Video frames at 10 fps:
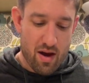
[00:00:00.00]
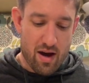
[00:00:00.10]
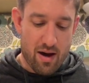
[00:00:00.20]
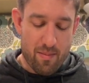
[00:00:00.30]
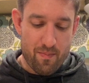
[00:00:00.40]

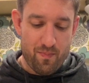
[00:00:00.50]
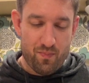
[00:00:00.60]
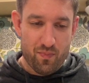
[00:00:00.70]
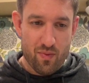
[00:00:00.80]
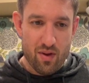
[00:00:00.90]
yeah,
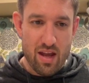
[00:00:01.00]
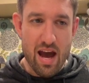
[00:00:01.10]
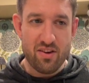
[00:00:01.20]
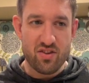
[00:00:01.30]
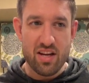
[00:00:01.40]

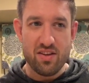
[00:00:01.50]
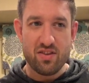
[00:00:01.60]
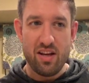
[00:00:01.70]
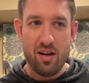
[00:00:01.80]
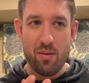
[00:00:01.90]
it just
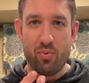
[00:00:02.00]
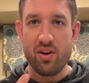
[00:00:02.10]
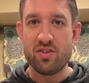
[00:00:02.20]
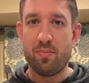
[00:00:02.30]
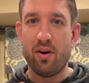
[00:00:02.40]
has, it
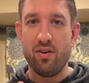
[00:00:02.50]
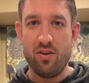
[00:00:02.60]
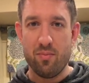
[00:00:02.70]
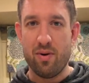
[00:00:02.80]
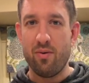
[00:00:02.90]
breaks apart in
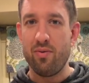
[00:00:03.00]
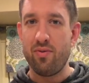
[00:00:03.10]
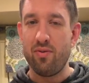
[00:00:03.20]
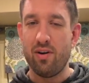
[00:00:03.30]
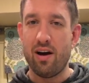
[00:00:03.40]
your
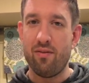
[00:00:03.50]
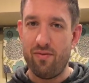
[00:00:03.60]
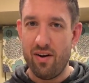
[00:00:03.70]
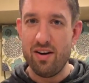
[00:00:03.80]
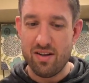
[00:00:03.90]
mouth
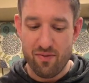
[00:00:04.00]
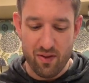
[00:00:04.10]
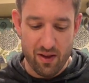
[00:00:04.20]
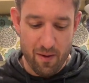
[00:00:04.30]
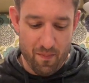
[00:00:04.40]
very
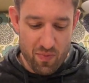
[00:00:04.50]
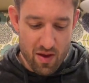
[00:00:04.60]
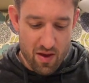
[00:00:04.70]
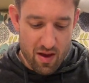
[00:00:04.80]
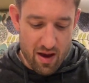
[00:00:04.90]
differently.
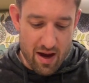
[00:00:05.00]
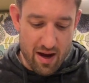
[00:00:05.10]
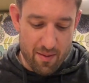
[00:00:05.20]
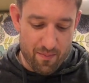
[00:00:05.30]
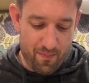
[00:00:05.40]

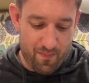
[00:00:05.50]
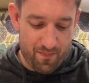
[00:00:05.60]
As